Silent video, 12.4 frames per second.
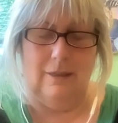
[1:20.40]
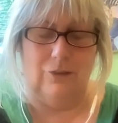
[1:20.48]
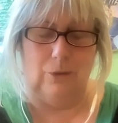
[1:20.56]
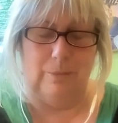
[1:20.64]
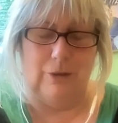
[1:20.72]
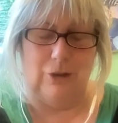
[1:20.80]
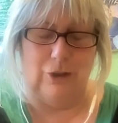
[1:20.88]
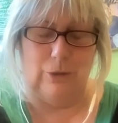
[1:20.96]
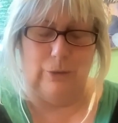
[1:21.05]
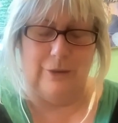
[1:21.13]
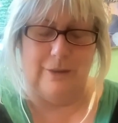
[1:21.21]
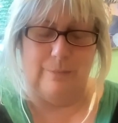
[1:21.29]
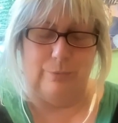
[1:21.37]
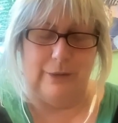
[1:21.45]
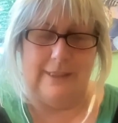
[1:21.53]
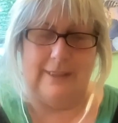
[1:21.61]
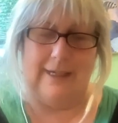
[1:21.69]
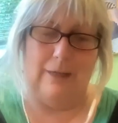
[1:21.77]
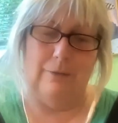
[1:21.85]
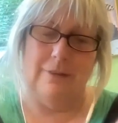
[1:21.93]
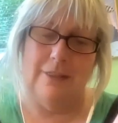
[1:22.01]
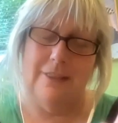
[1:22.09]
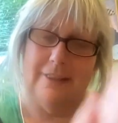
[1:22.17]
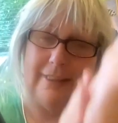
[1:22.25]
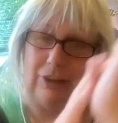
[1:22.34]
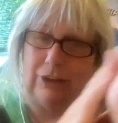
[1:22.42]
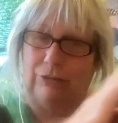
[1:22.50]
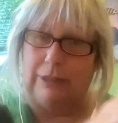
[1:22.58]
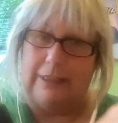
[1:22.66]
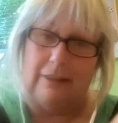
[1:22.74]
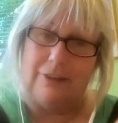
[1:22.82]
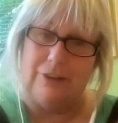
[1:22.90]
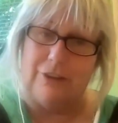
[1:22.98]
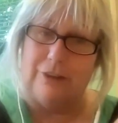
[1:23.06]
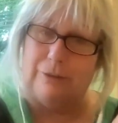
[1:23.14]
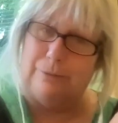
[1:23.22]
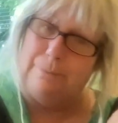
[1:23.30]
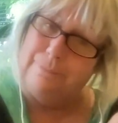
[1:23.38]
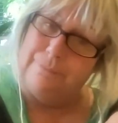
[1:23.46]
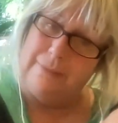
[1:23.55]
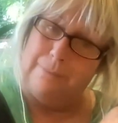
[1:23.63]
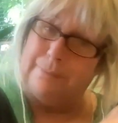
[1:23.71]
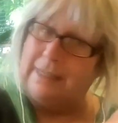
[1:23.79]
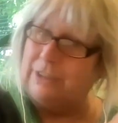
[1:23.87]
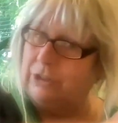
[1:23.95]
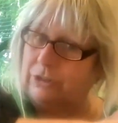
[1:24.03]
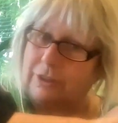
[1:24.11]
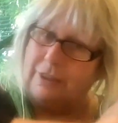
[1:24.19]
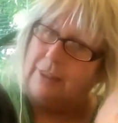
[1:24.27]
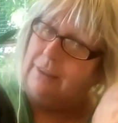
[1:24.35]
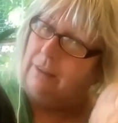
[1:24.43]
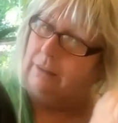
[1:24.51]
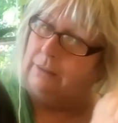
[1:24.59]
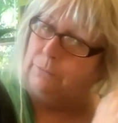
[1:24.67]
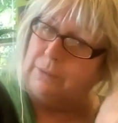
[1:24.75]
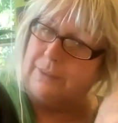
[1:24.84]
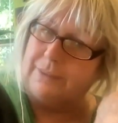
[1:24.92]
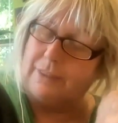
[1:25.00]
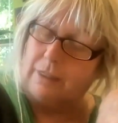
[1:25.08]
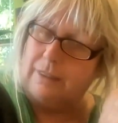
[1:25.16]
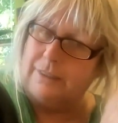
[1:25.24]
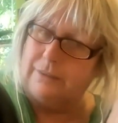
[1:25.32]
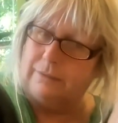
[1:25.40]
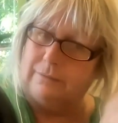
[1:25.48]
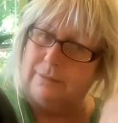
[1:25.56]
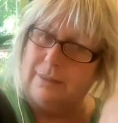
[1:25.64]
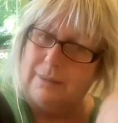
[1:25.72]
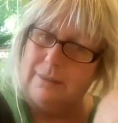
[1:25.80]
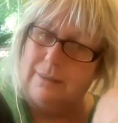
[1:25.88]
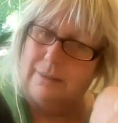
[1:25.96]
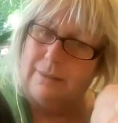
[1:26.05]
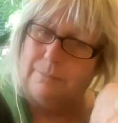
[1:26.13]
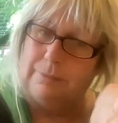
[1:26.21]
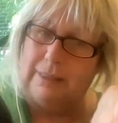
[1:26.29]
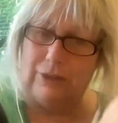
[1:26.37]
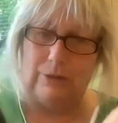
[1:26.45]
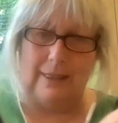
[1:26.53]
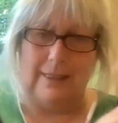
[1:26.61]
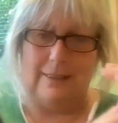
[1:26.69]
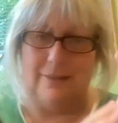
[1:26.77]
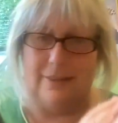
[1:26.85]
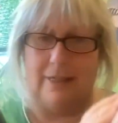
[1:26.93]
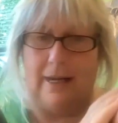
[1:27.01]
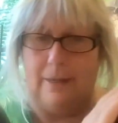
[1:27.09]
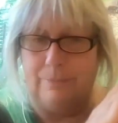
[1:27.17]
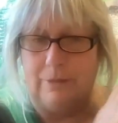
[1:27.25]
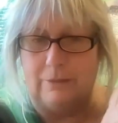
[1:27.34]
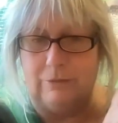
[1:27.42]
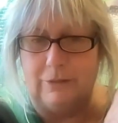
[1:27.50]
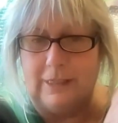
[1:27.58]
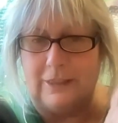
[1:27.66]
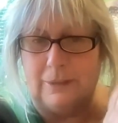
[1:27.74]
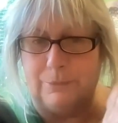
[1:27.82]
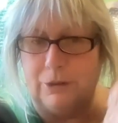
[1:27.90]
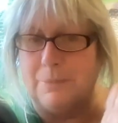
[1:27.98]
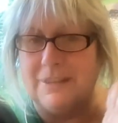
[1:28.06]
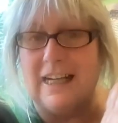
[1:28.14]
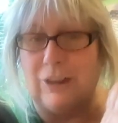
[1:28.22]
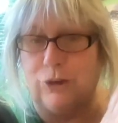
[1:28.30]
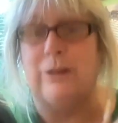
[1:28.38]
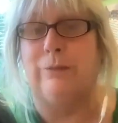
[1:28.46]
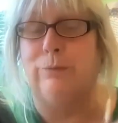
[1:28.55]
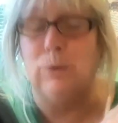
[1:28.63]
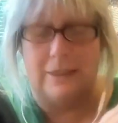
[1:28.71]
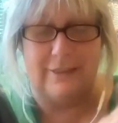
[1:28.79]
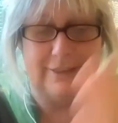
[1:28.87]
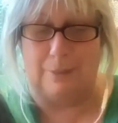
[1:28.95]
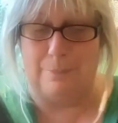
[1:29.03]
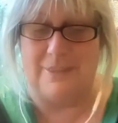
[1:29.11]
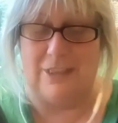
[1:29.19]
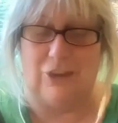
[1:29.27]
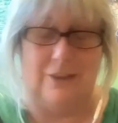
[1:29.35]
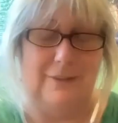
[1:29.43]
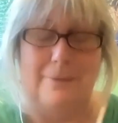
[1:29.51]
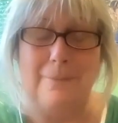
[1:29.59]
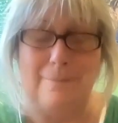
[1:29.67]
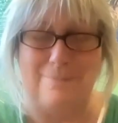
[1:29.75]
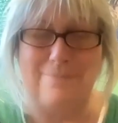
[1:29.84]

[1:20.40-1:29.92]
Dropping the shoulders and breathing out. And this is actually really nice to do in bed. You can just like lie on one side and place your hands there. They sometimes naturally fall into that position.